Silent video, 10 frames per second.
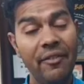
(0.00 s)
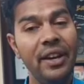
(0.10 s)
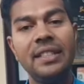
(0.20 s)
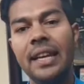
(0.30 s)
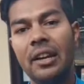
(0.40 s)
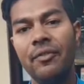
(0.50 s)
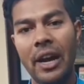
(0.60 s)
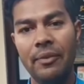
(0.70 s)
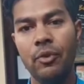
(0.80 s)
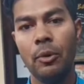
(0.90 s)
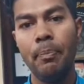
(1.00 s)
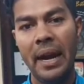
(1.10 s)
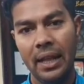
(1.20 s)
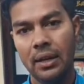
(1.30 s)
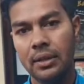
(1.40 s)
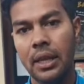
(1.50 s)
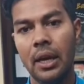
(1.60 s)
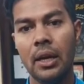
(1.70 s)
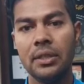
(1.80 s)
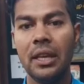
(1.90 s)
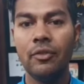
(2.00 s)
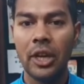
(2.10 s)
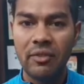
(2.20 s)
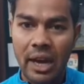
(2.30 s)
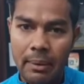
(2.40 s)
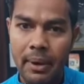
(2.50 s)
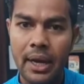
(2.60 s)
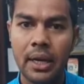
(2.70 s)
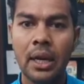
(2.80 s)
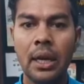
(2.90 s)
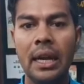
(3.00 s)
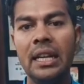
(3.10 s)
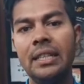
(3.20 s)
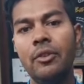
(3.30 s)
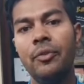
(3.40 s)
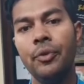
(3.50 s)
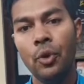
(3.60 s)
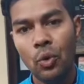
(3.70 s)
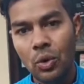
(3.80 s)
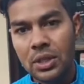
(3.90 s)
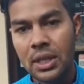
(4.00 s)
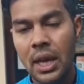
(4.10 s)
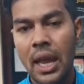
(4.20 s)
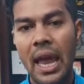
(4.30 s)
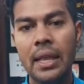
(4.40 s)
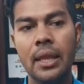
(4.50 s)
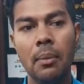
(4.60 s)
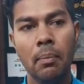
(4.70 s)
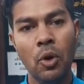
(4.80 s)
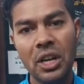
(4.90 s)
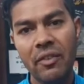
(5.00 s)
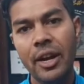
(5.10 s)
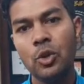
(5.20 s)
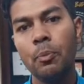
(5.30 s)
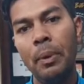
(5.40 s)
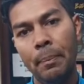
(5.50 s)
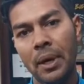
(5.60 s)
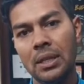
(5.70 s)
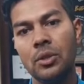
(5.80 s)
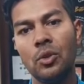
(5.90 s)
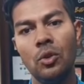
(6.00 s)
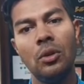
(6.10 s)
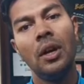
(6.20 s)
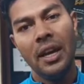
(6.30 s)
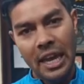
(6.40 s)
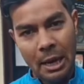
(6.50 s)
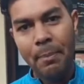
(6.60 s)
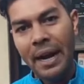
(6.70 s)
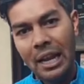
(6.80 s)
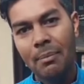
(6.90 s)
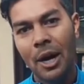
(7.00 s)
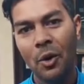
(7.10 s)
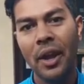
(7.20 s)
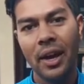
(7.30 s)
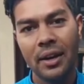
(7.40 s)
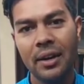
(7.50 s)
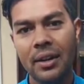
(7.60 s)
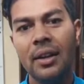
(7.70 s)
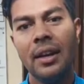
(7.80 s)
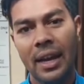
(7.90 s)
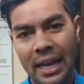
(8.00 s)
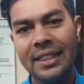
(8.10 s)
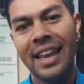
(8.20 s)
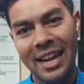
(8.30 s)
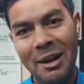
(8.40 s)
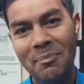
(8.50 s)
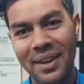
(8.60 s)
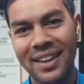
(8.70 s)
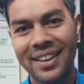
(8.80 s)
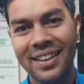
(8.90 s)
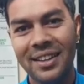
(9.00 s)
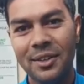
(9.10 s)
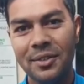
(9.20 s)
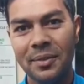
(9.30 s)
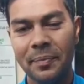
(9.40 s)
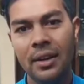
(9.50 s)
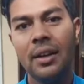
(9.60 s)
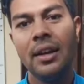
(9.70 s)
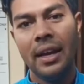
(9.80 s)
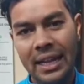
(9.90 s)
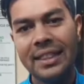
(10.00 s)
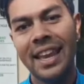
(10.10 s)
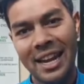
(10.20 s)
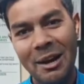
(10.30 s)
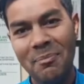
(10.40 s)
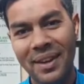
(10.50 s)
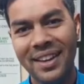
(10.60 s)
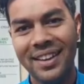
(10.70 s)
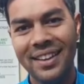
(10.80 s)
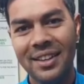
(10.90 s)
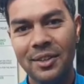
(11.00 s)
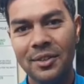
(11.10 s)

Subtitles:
every second fight for pedal. They save the environment, initiate the fuels, and the motivate to people. So, ek pedal maro yaar, help ke naam pe. Help ke naam pe.